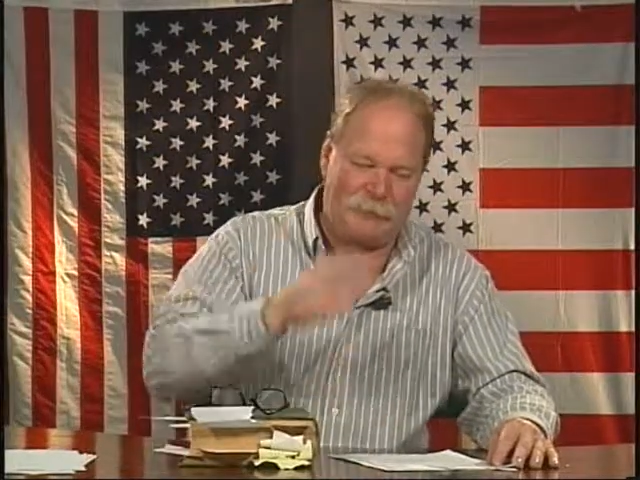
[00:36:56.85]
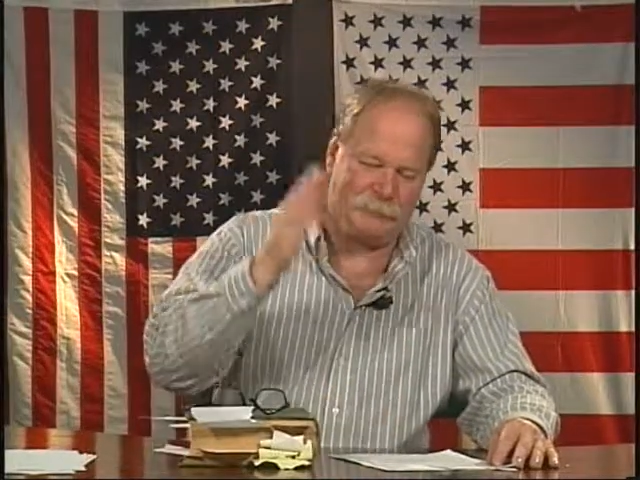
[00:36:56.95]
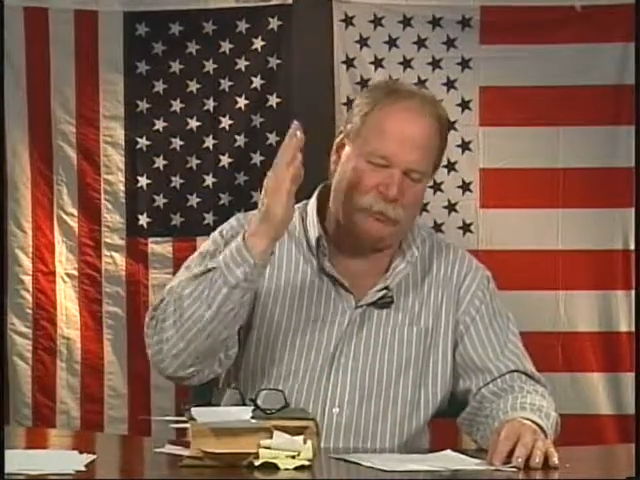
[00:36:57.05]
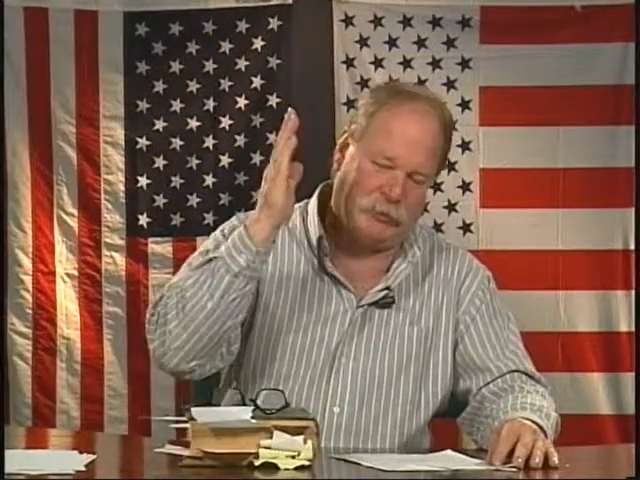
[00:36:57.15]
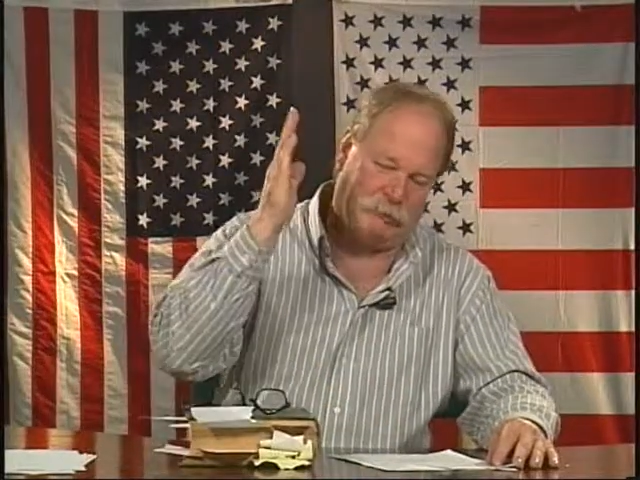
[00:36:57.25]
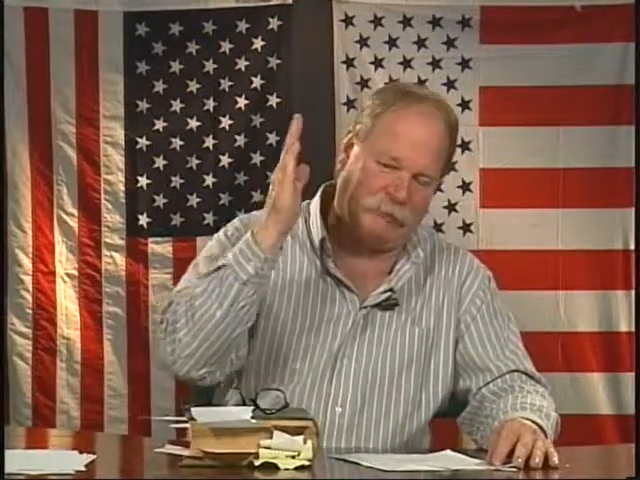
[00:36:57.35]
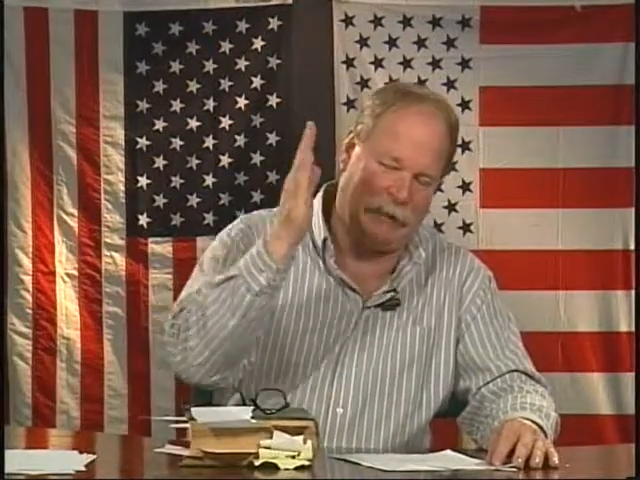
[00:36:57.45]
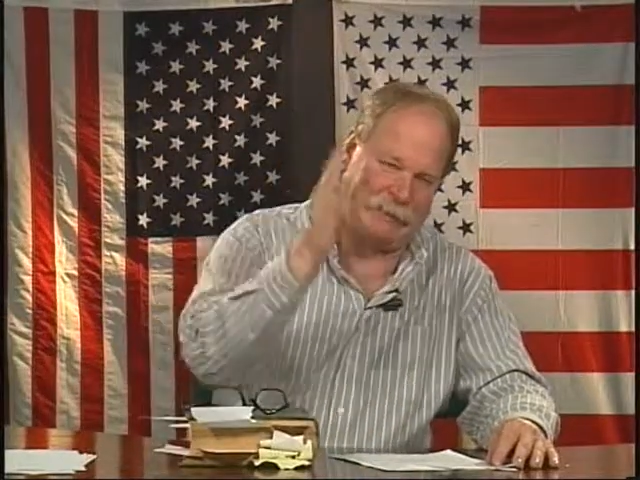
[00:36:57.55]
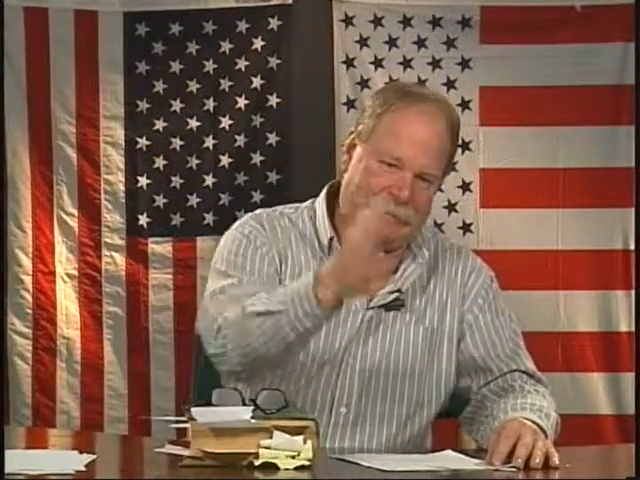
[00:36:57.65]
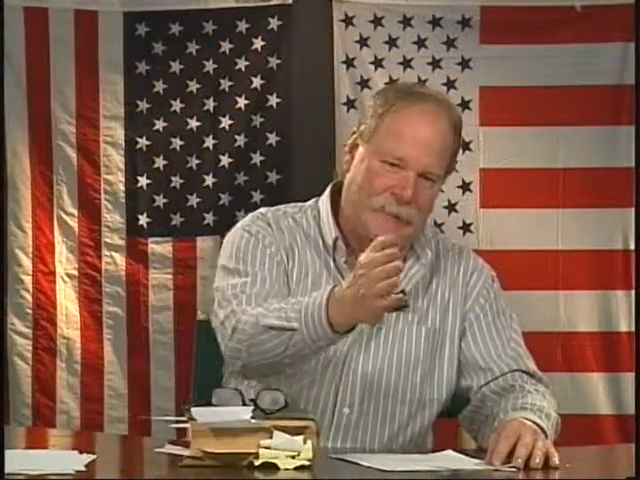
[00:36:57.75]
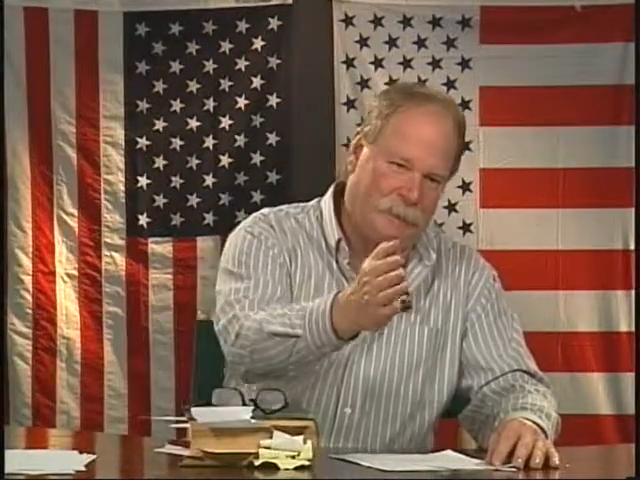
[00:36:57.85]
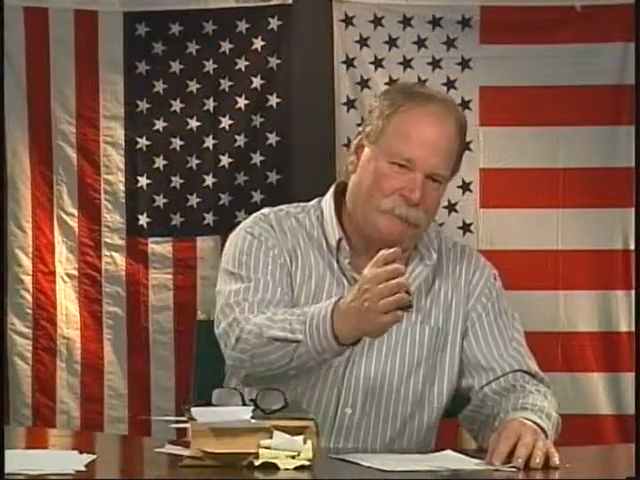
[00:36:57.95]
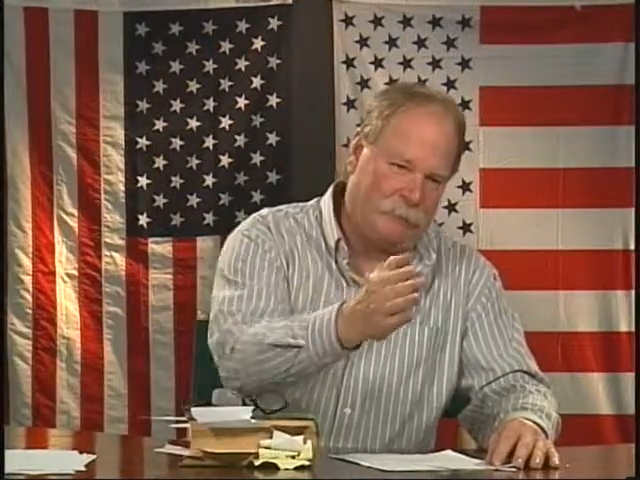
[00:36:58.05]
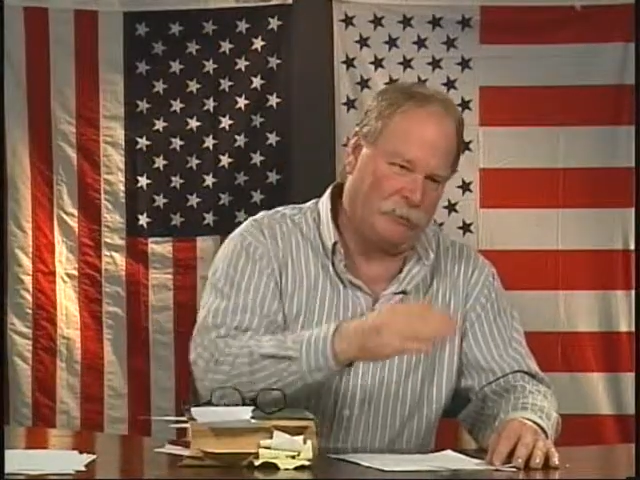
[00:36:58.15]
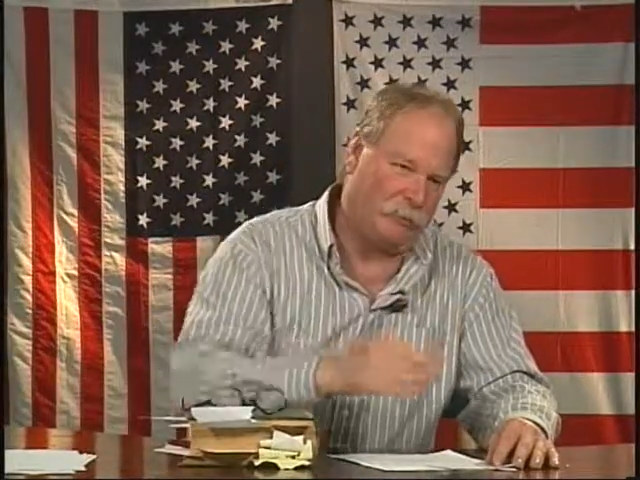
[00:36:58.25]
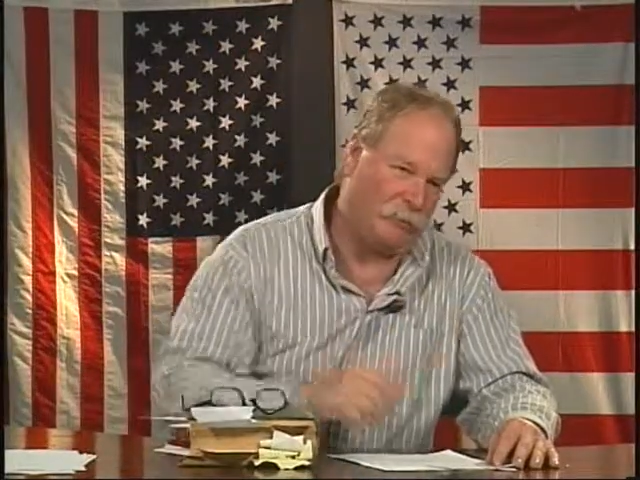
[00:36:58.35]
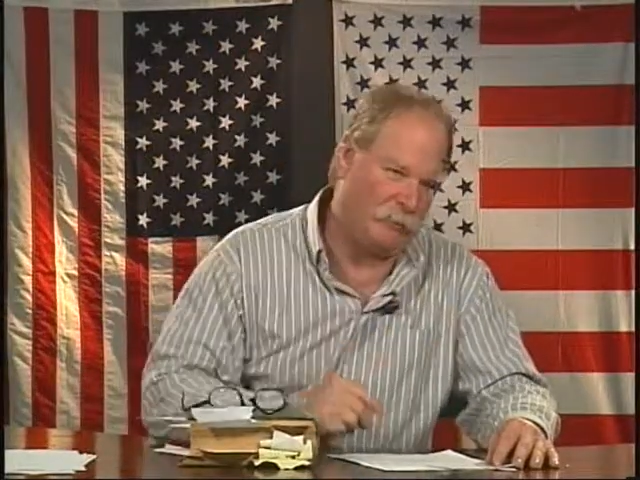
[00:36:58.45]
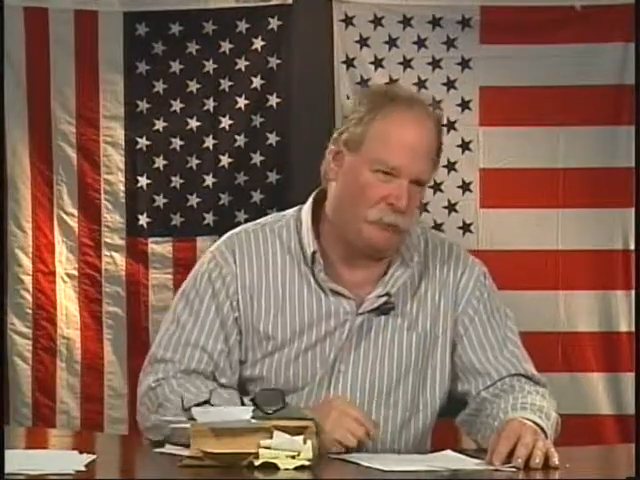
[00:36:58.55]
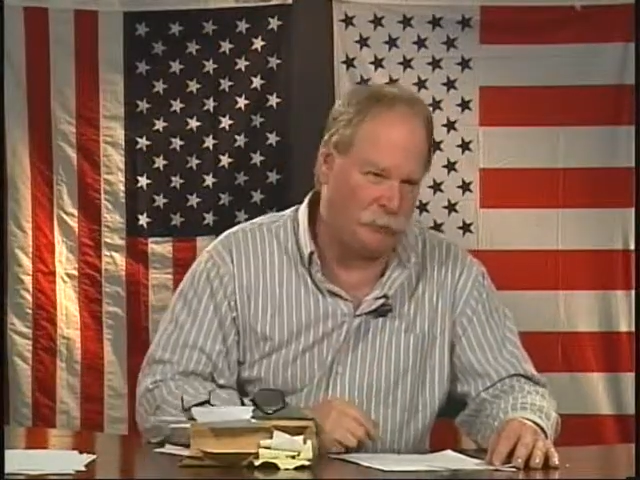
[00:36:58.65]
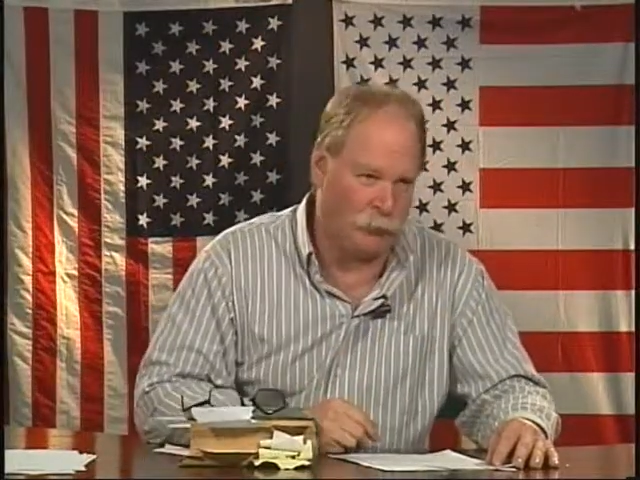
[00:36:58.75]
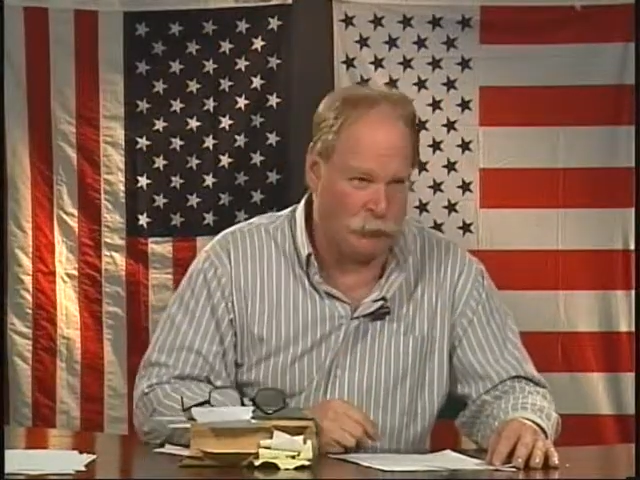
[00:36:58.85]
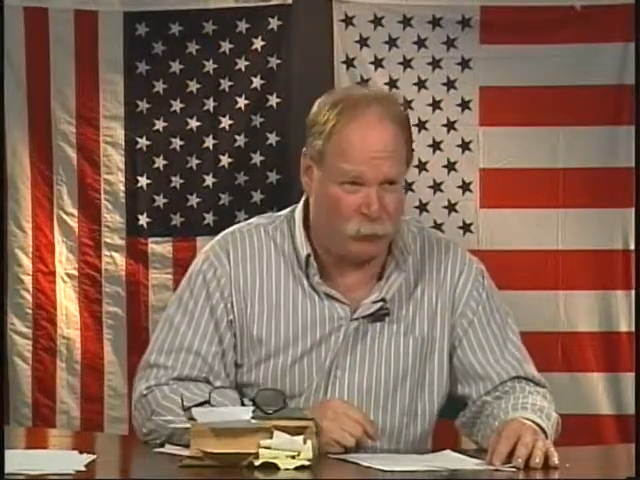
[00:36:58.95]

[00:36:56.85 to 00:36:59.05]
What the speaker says: to put it right down the middle where they knew all